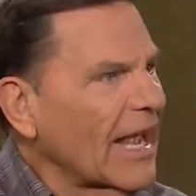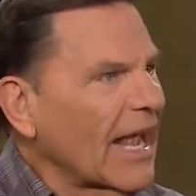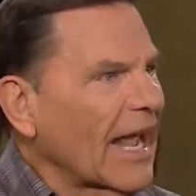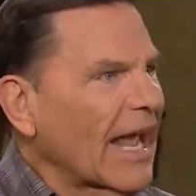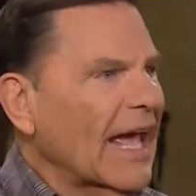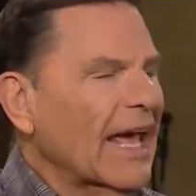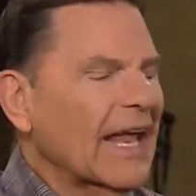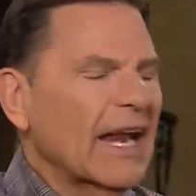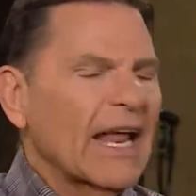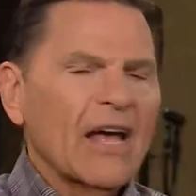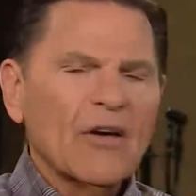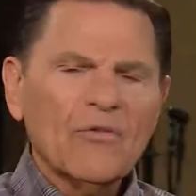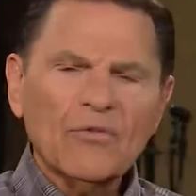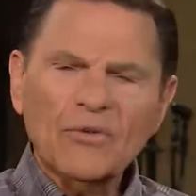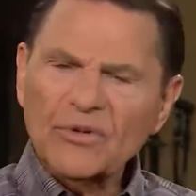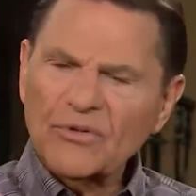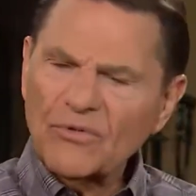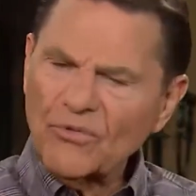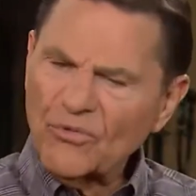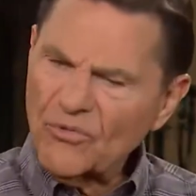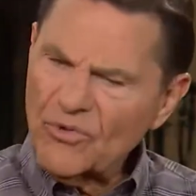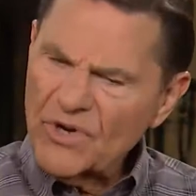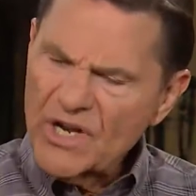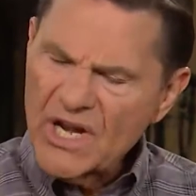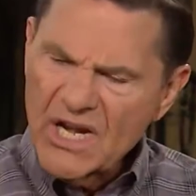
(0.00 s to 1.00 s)
And I would
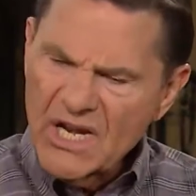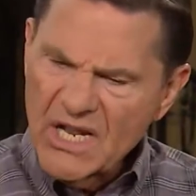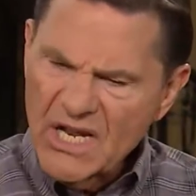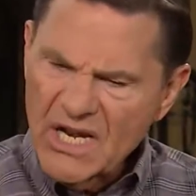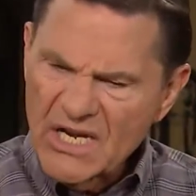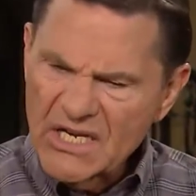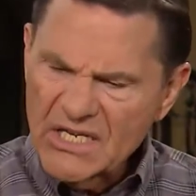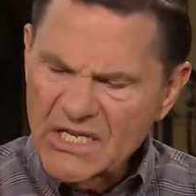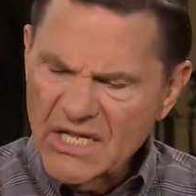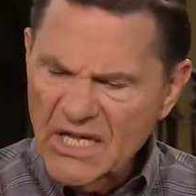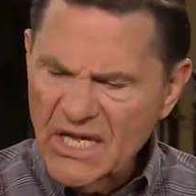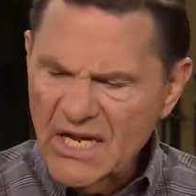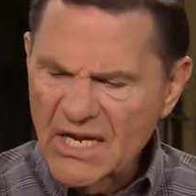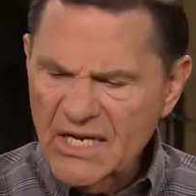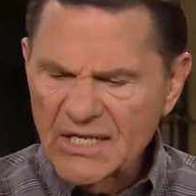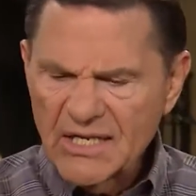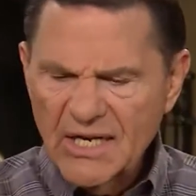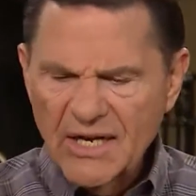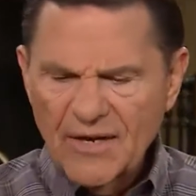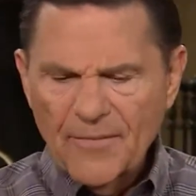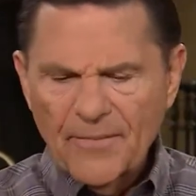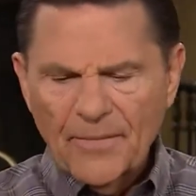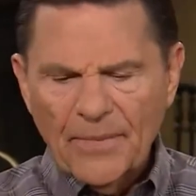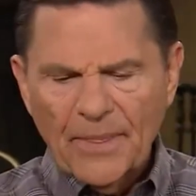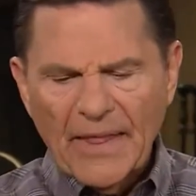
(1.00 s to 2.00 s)
read these things
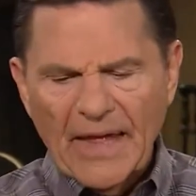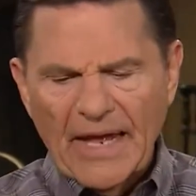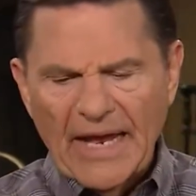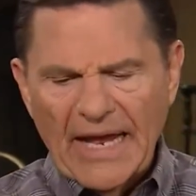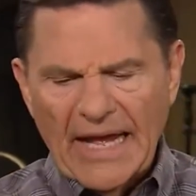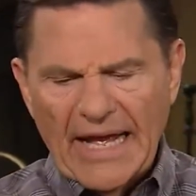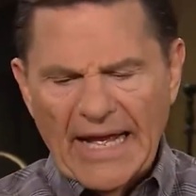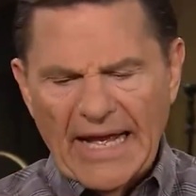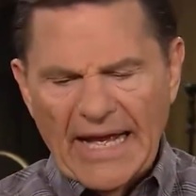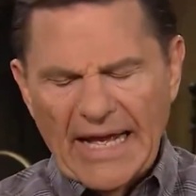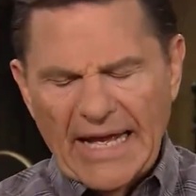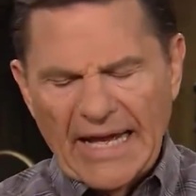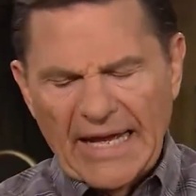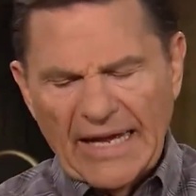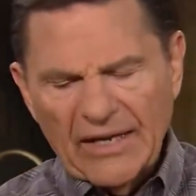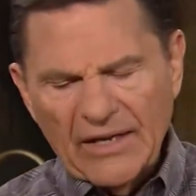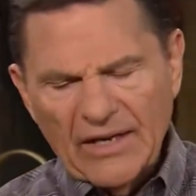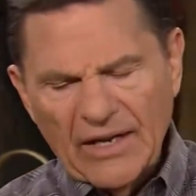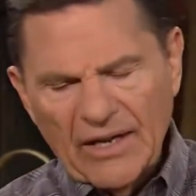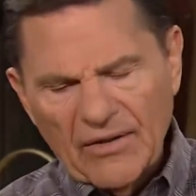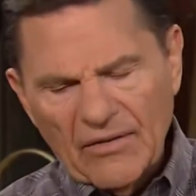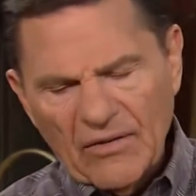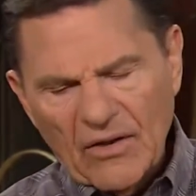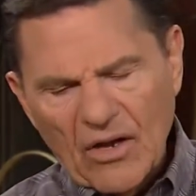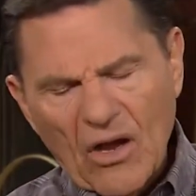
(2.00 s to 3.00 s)

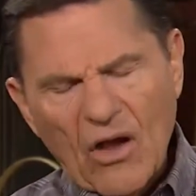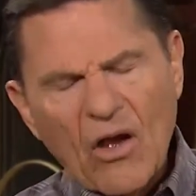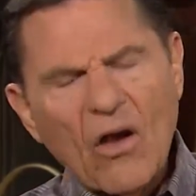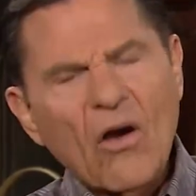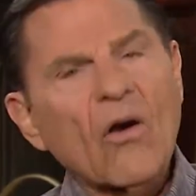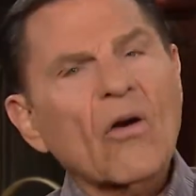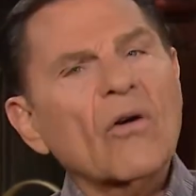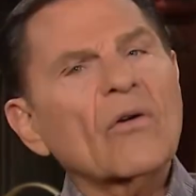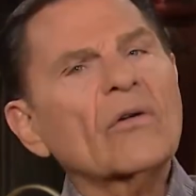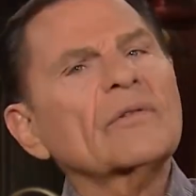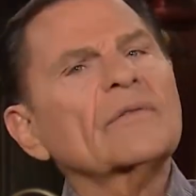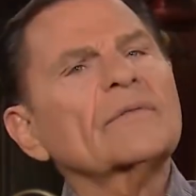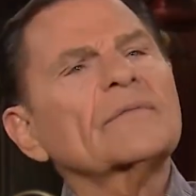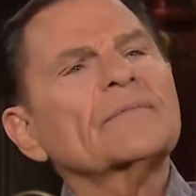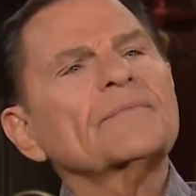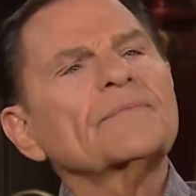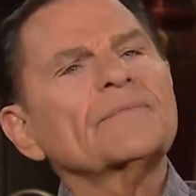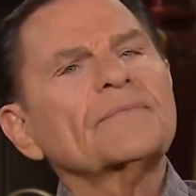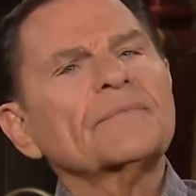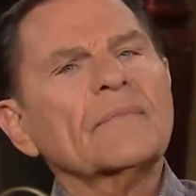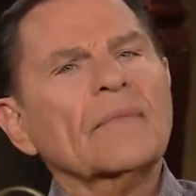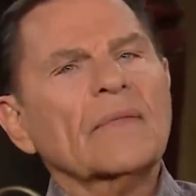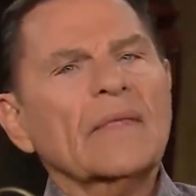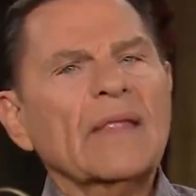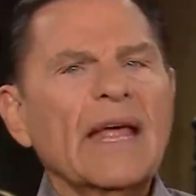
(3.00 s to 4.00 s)
and oh,
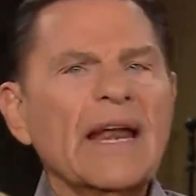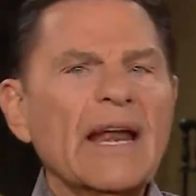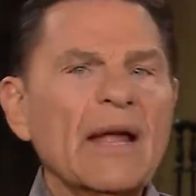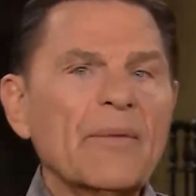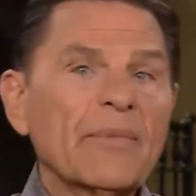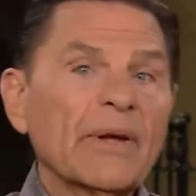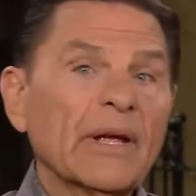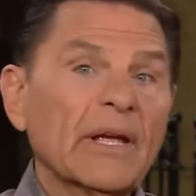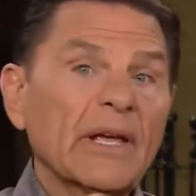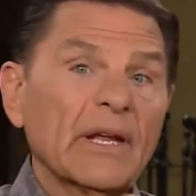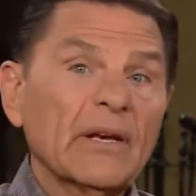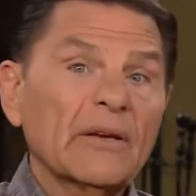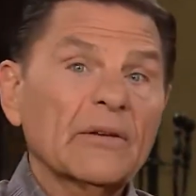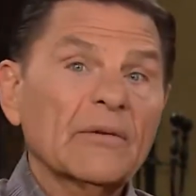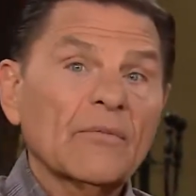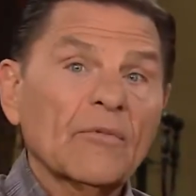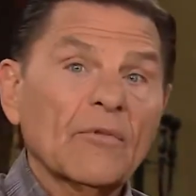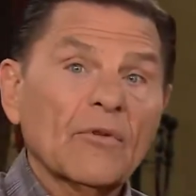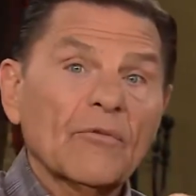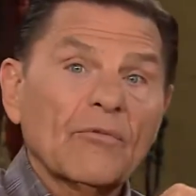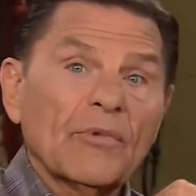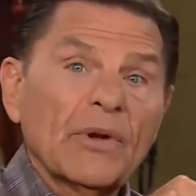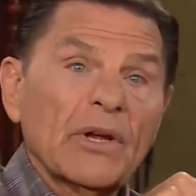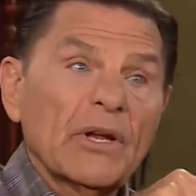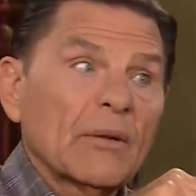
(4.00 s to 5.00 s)
then I began to
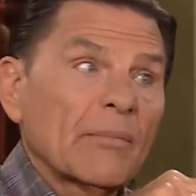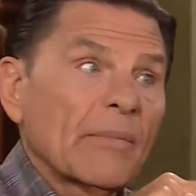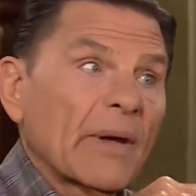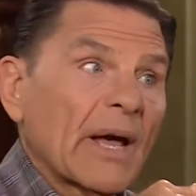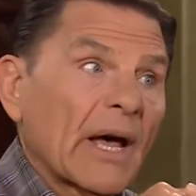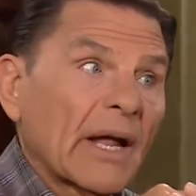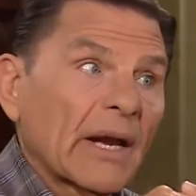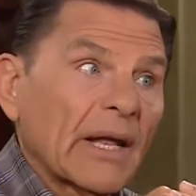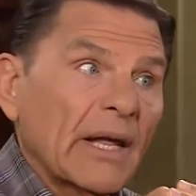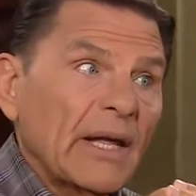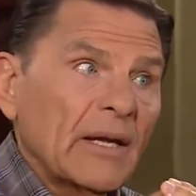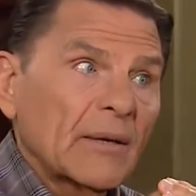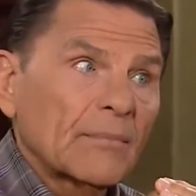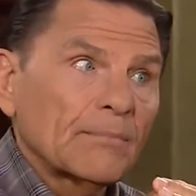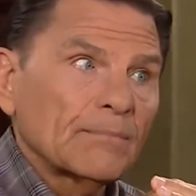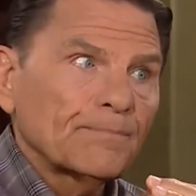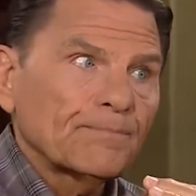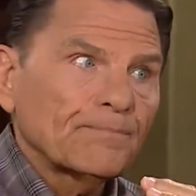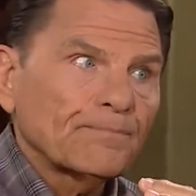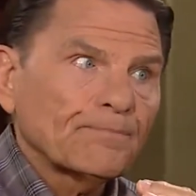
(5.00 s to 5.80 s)
read about him.